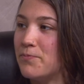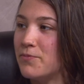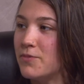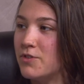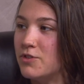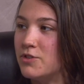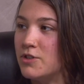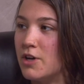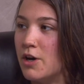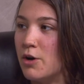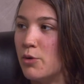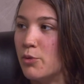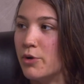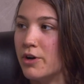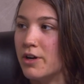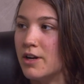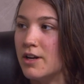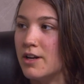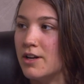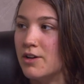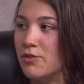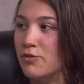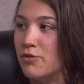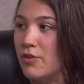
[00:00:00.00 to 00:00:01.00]
So we're
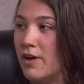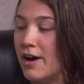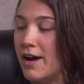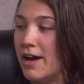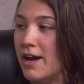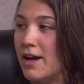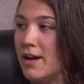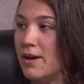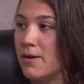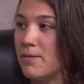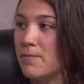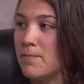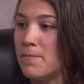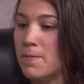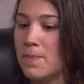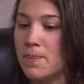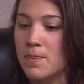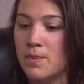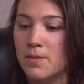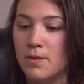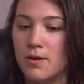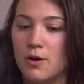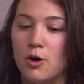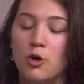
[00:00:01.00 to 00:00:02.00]
going to
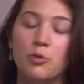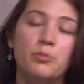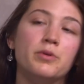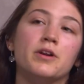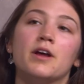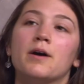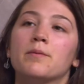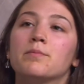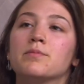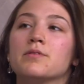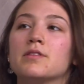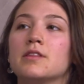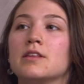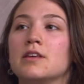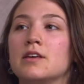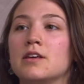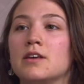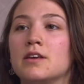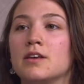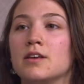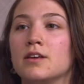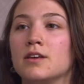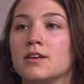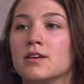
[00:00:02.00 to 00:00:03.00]
open up
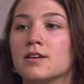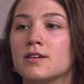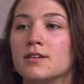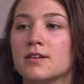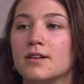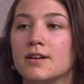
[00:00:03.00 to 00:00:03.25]
the